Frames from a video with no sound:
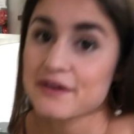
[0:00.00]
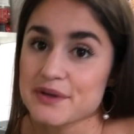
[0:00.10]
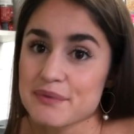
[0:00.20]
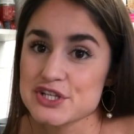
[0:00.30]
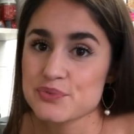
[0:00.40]
a
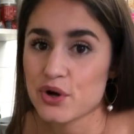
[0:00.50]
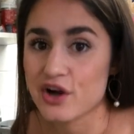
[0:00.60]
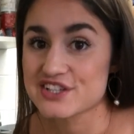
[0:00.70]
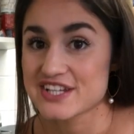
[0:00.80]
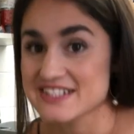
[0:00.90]
much more
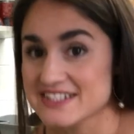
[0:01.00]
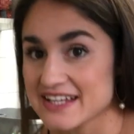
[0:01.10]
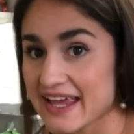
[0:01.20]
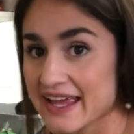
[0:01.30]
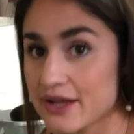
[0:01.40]
artistic
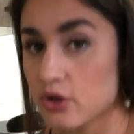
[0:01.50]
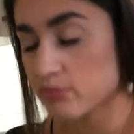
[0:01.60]
angle,